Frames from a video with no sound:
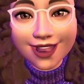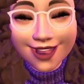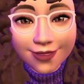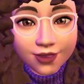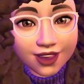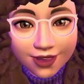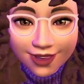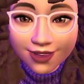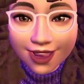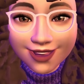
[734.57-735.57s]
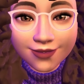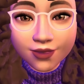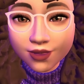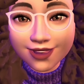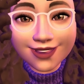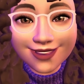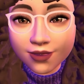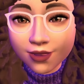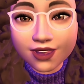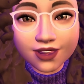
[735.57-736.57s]
I appreciate you guys, and for this, it's
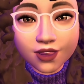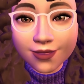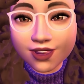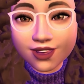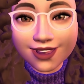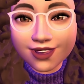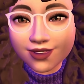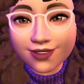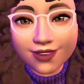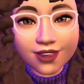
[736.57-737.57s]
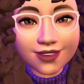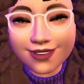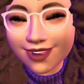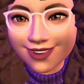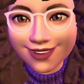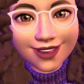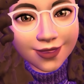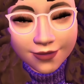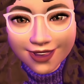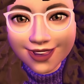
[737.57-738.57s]
been so much nicer to just sit
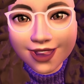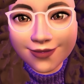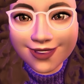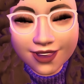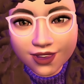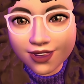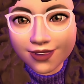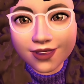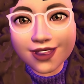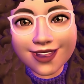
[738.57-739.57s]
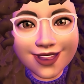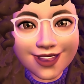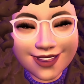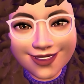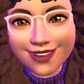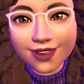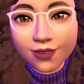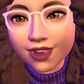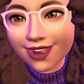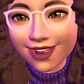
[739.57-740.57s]
and play games and chill and take a
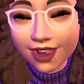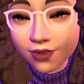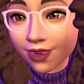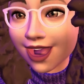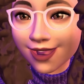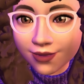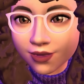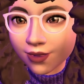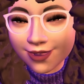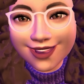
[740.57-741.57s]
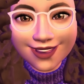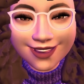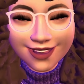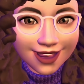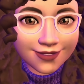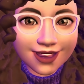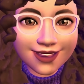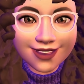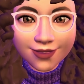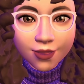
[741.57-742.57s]
break. And I've been absolutely loving
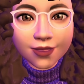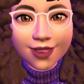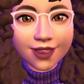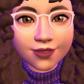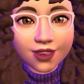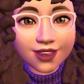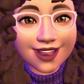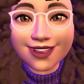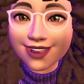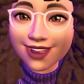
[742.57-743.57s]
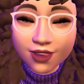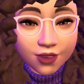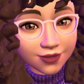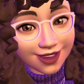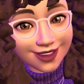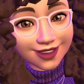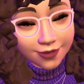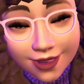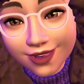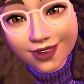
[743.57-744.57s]
the Split Pad Pros. And I think the reason,
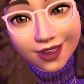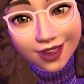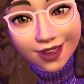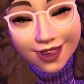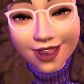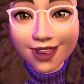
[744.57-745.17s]
I'm not gonna lie,